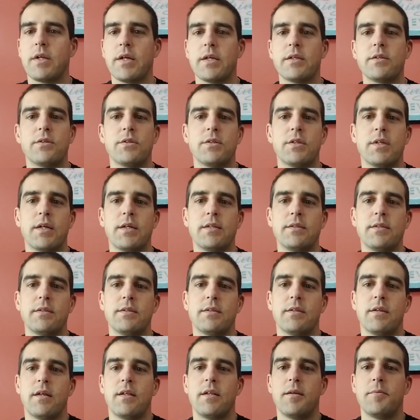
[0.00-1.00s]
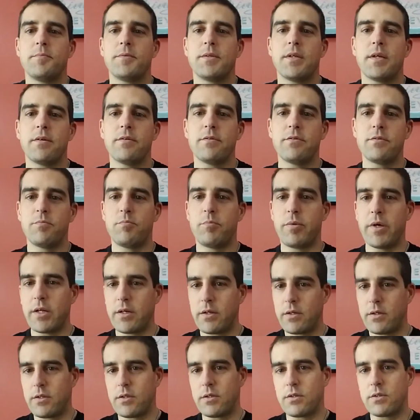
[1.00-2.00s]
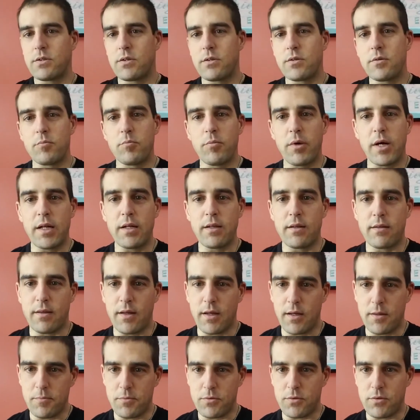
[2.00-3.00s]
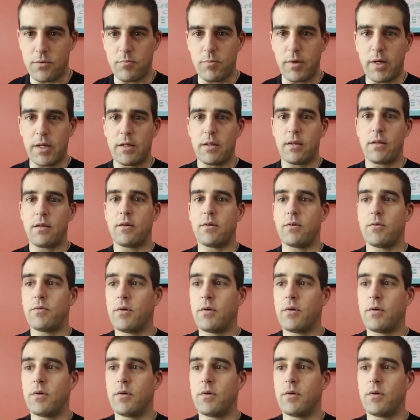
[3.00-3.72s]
exercises lend themselves better to certain body types or body,